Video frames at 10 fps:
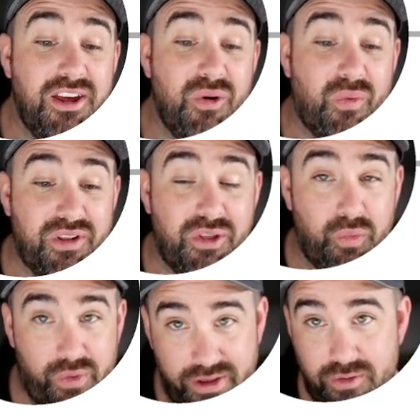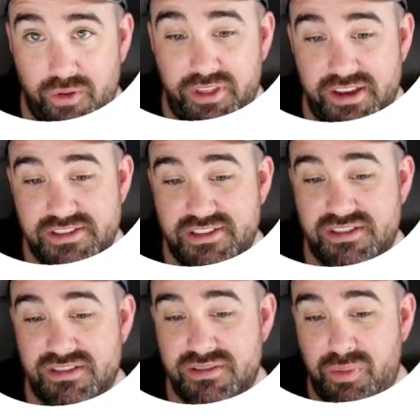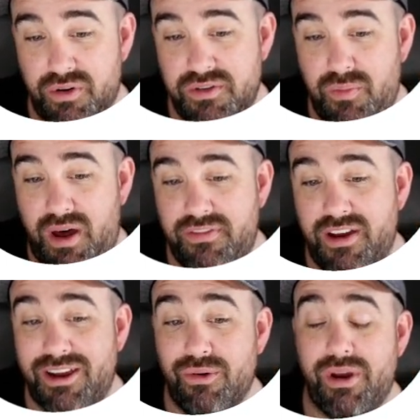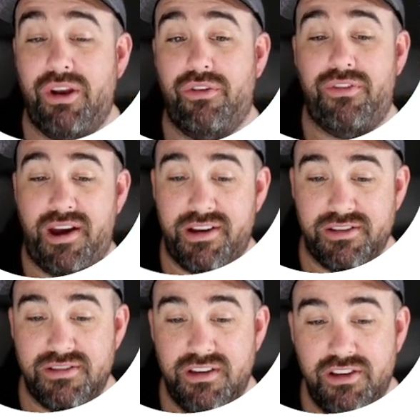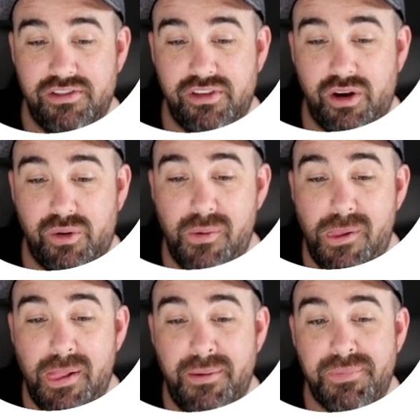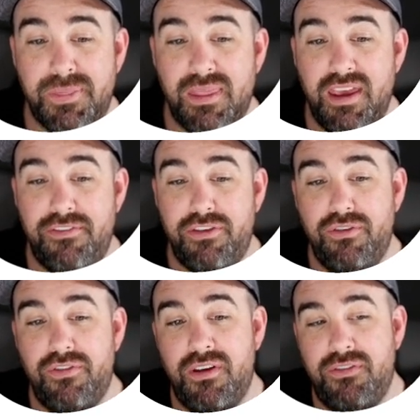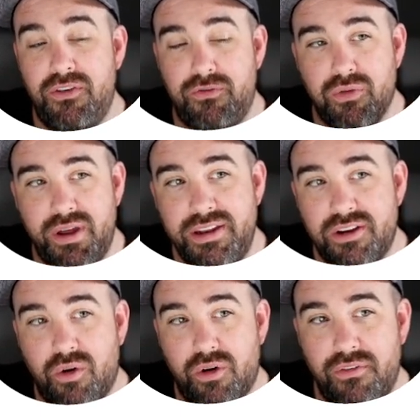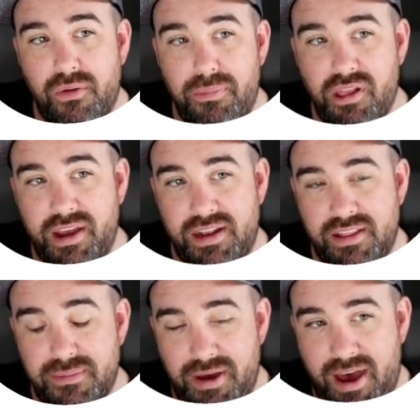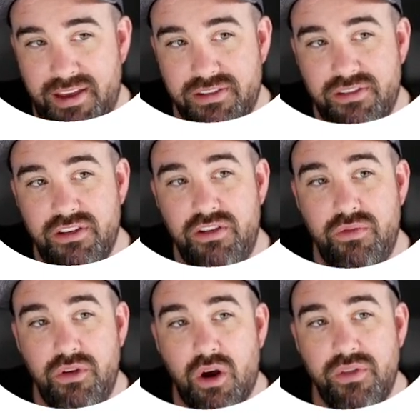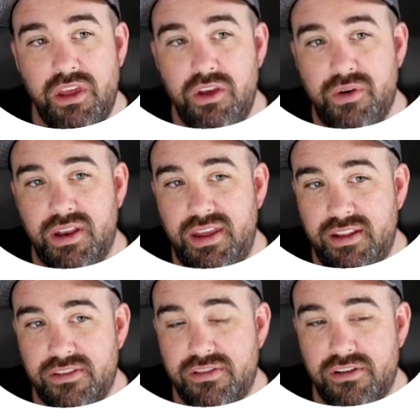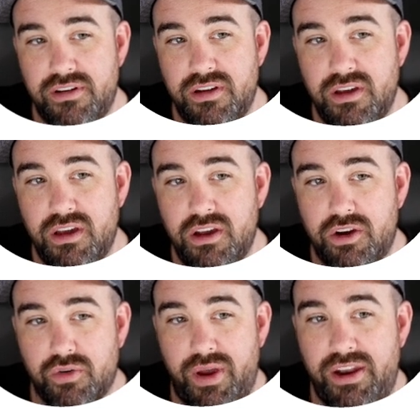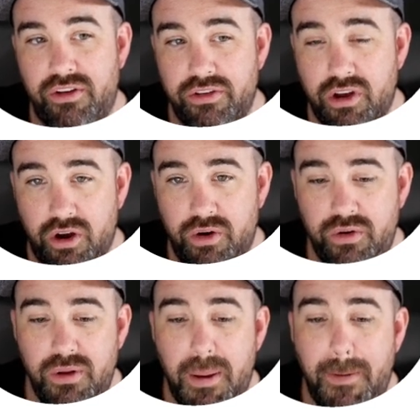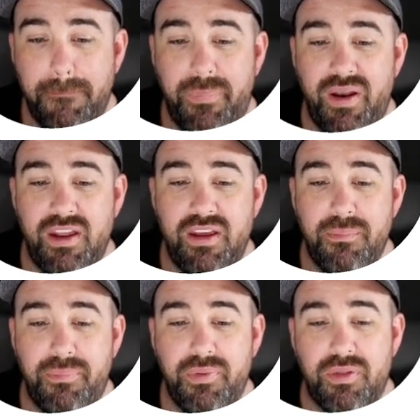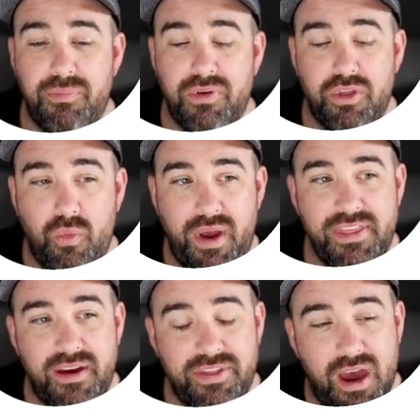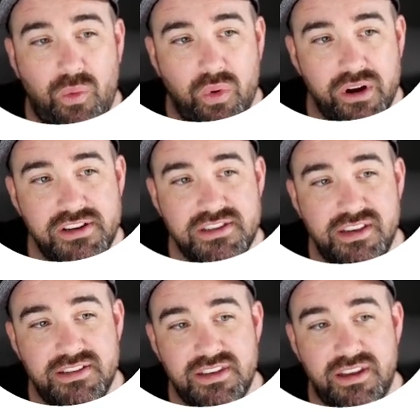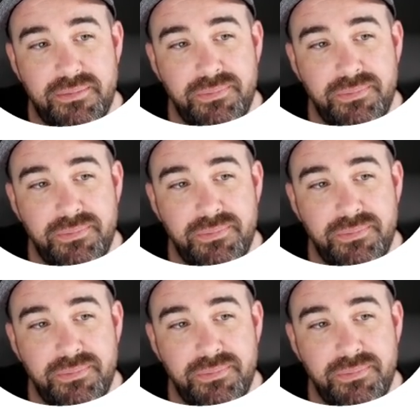one of the really cool things is it supports modifying Gradle files. So if you've if you've written a Cordova plugin in the past, you know that you can insert Gradle code, but it but but the way that that works is it